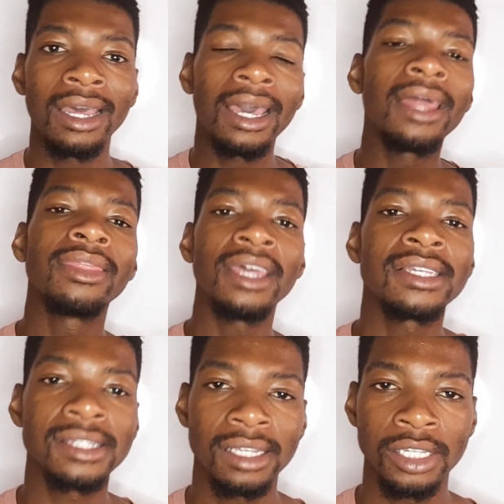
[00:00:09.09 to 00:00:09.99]
and
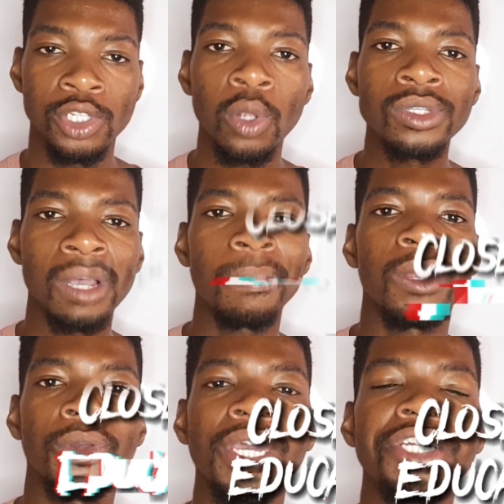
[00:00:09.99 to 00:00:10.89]
this is Close Up
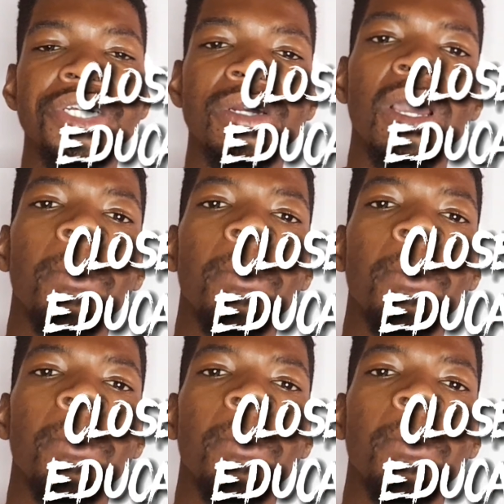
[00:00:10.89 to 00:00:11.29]
Education.